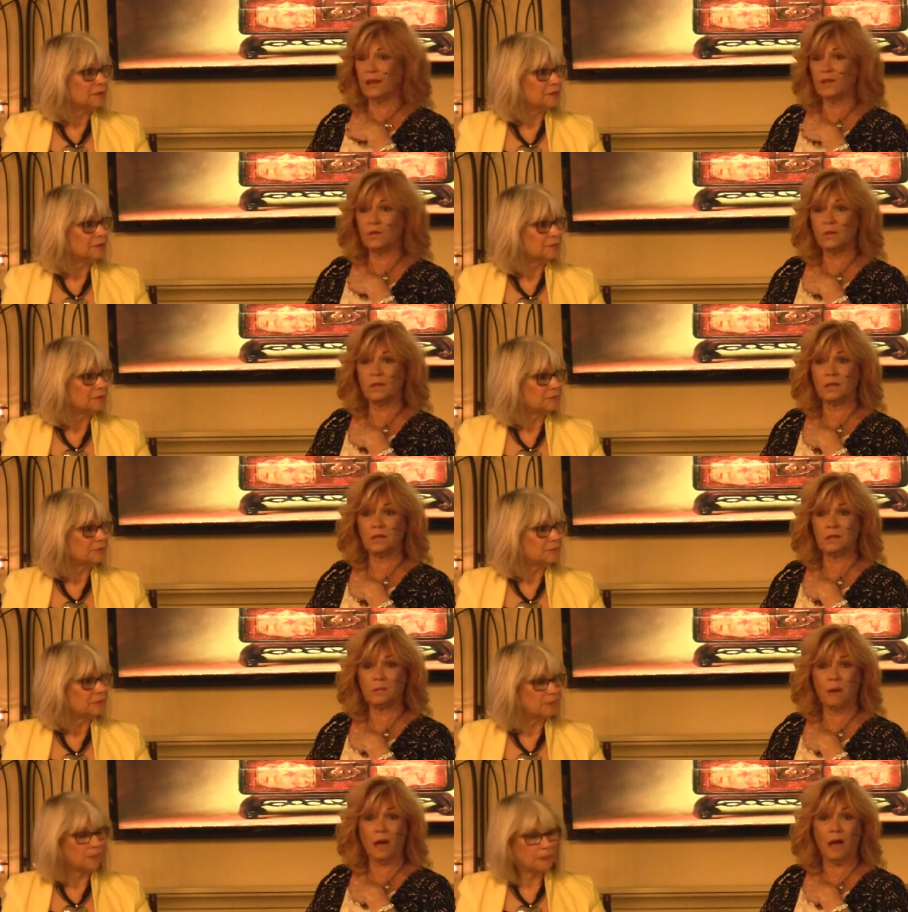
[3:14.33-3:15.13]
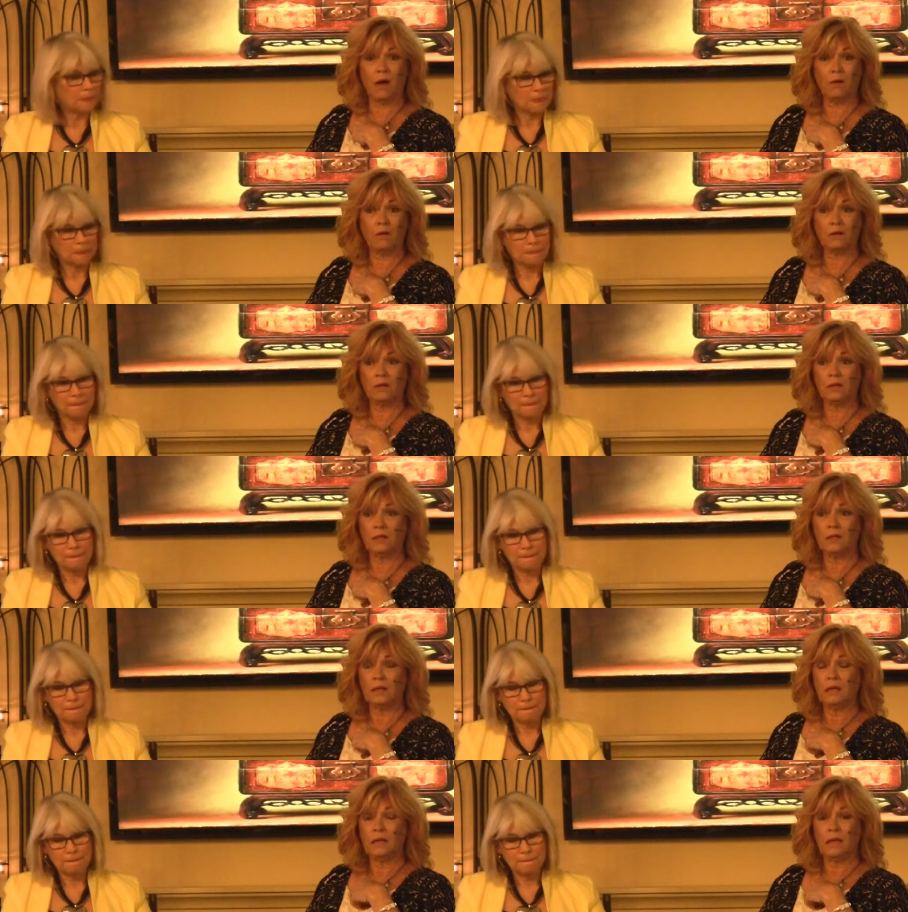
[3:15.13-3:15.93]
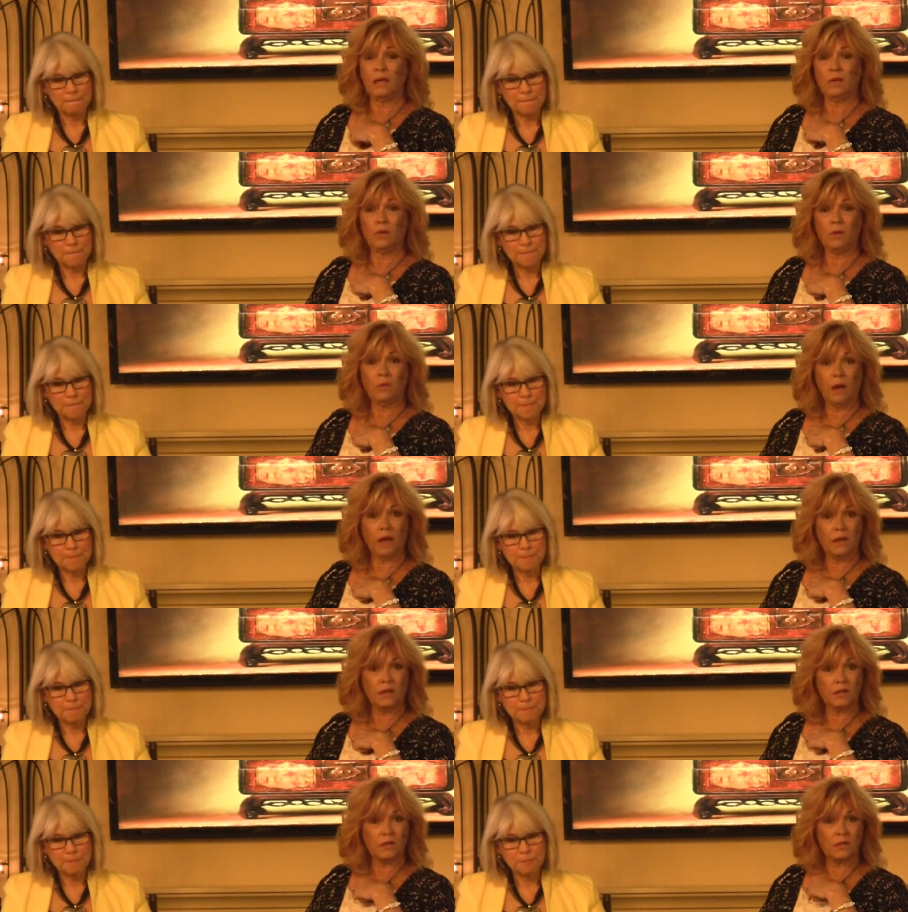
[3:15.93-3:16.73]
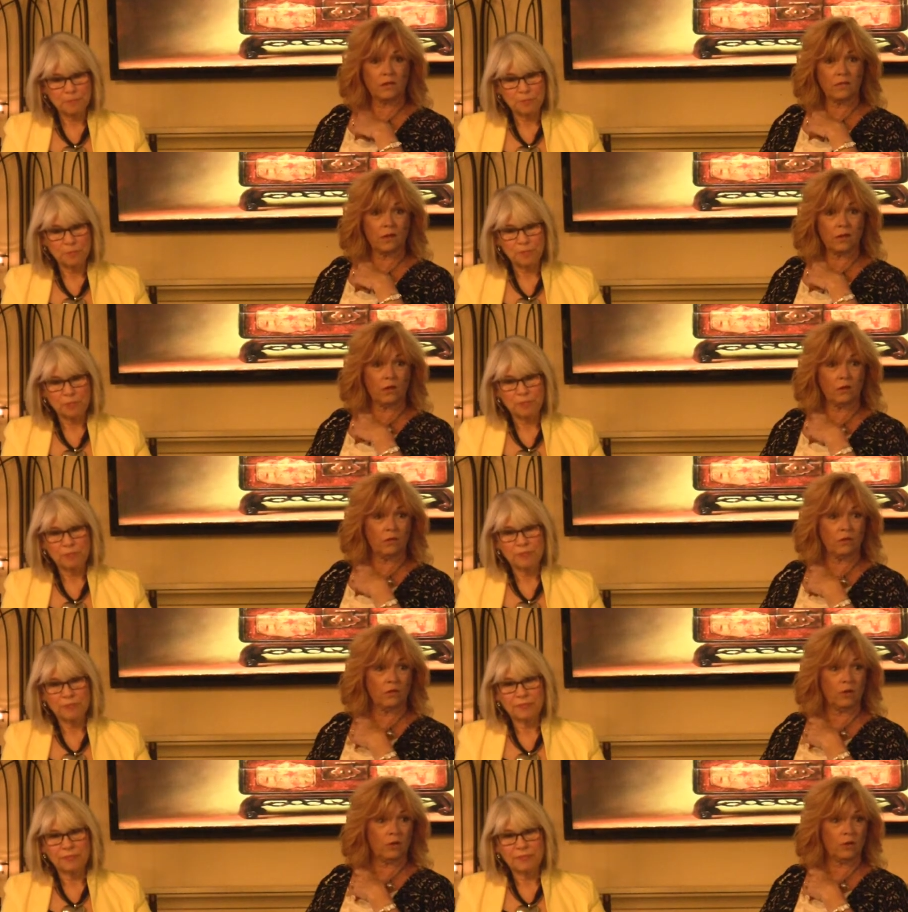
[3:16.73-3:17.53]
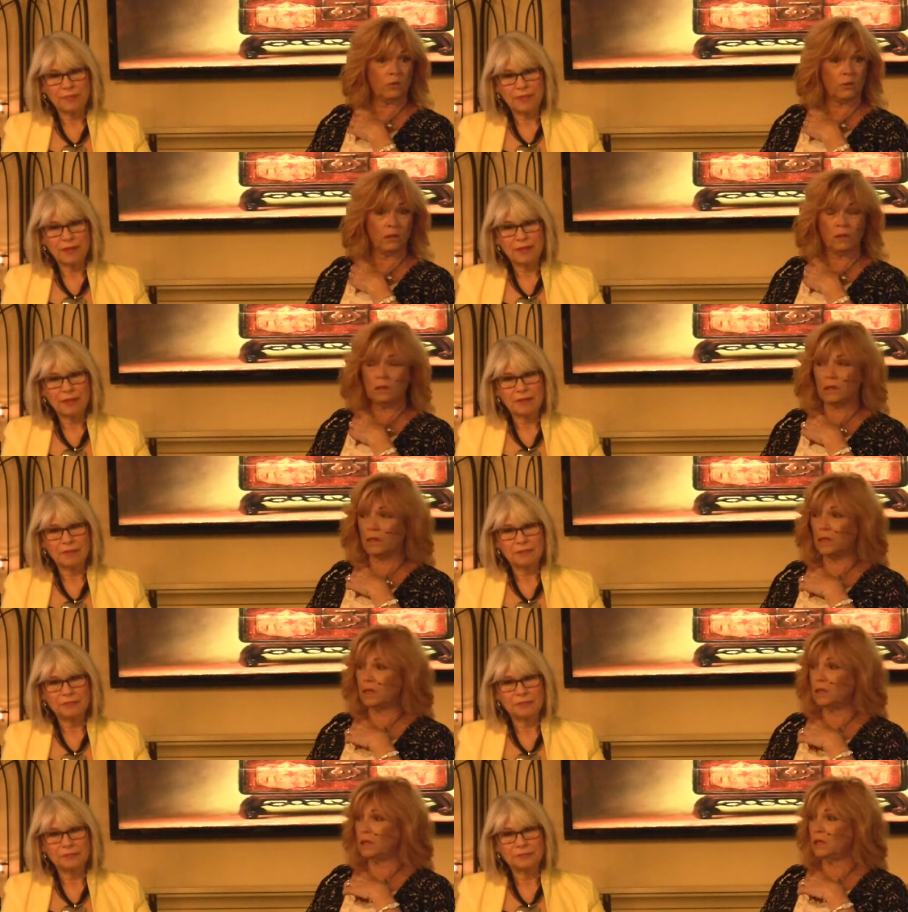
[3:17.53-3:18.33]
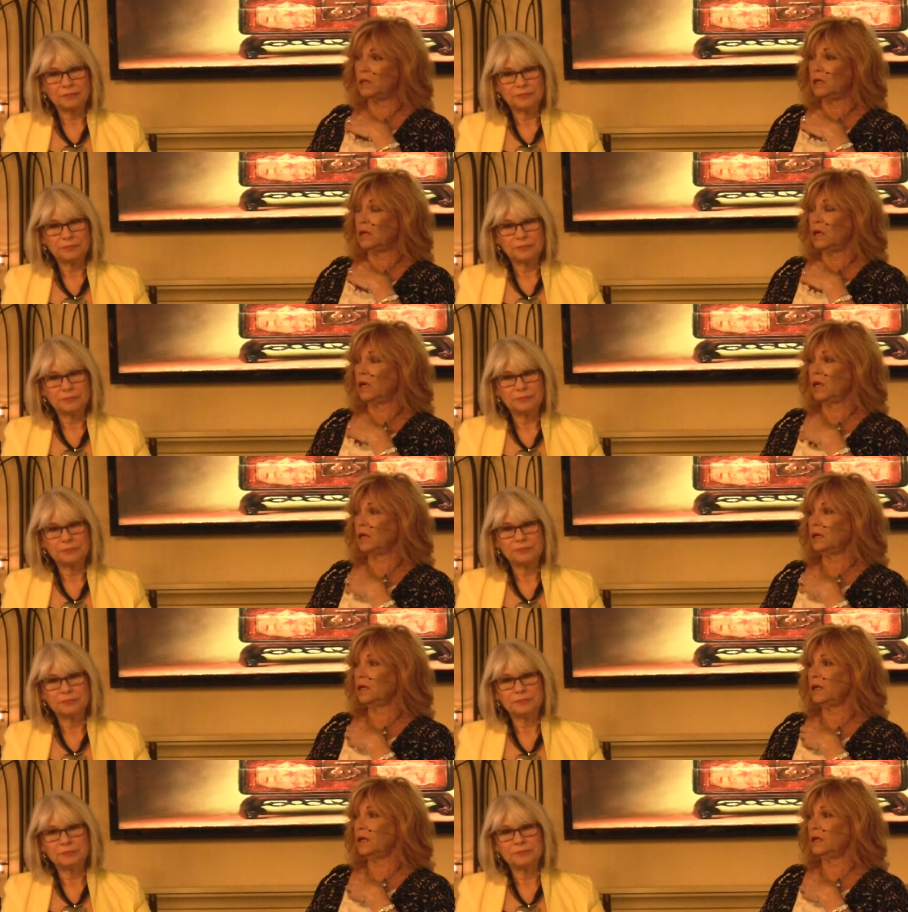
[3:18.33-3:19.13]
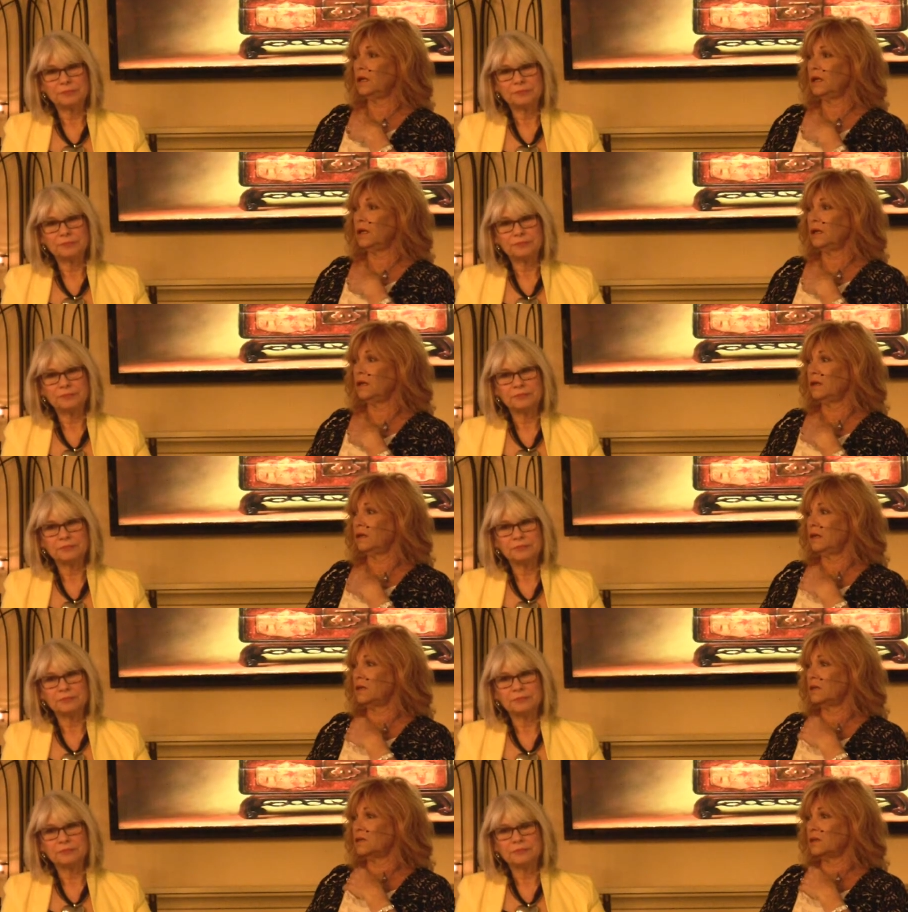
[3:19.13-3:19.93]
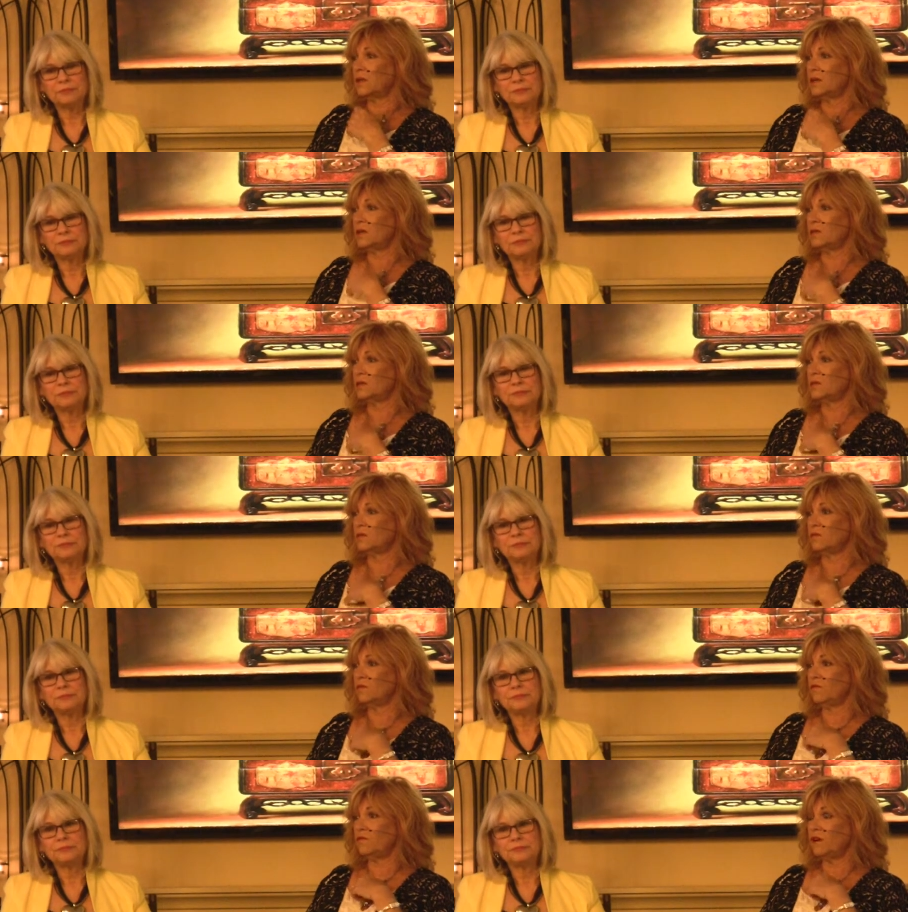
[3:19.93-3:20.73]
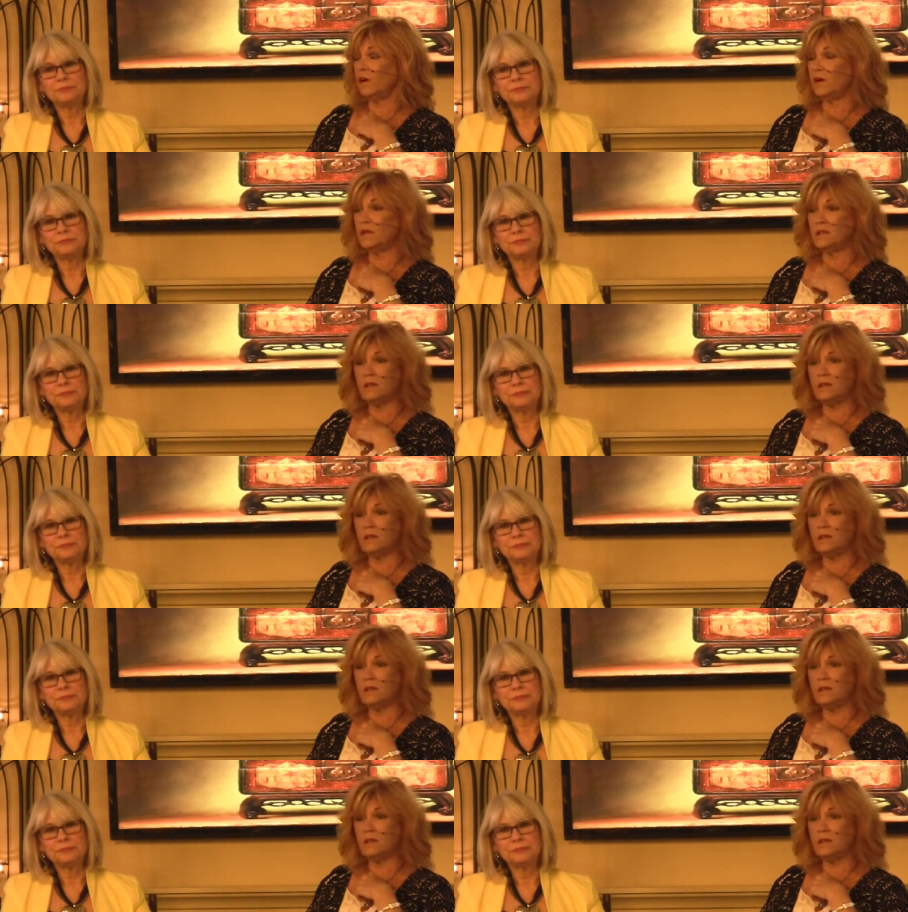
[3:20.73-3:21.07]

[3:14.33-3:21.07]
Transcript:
Speaker 1: that's what it's about. It reminds us of our own vulnerability, and it and it it's it's very